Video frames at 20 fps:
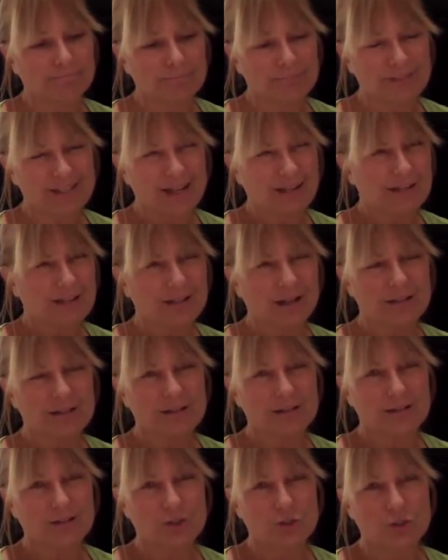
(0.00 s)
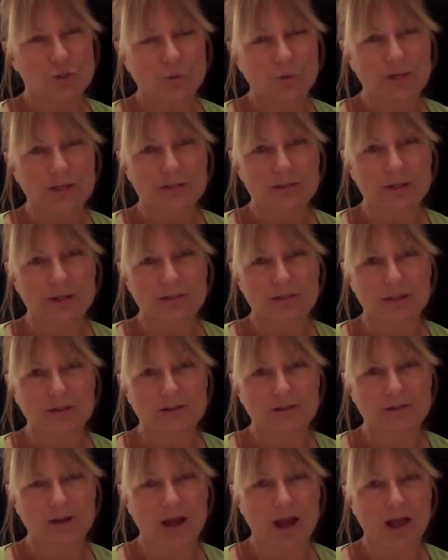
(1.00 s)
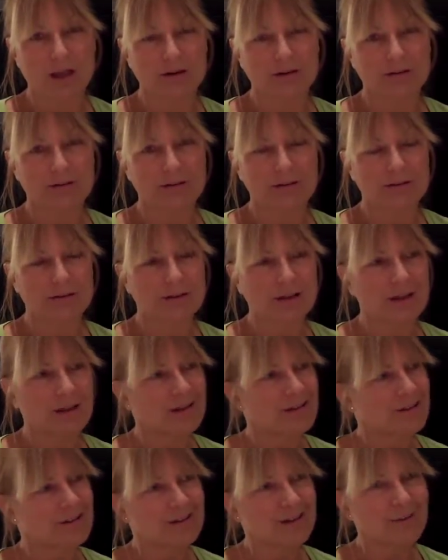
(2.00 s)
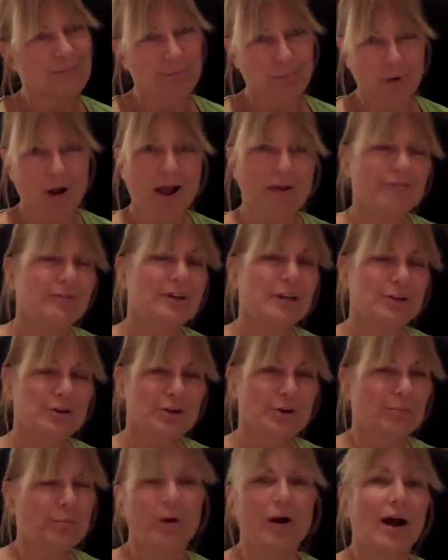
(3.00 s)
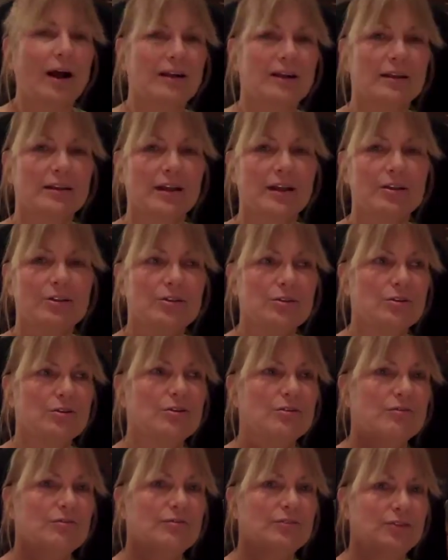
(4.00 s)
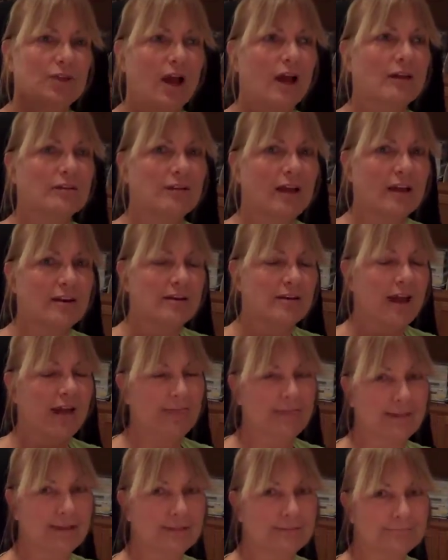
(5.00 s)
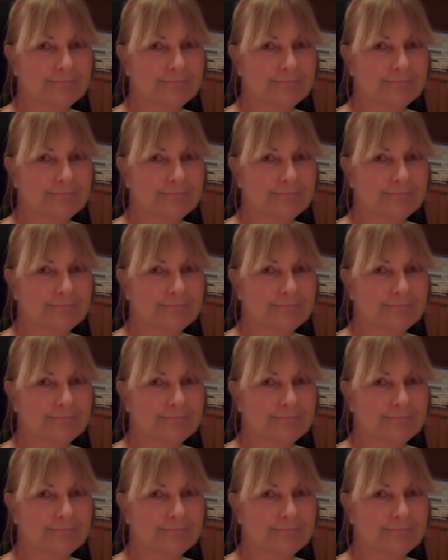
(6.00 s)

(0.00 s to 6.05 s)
10 cents to 20 cents on the dollar is profit in your pocket, and you've done nothing.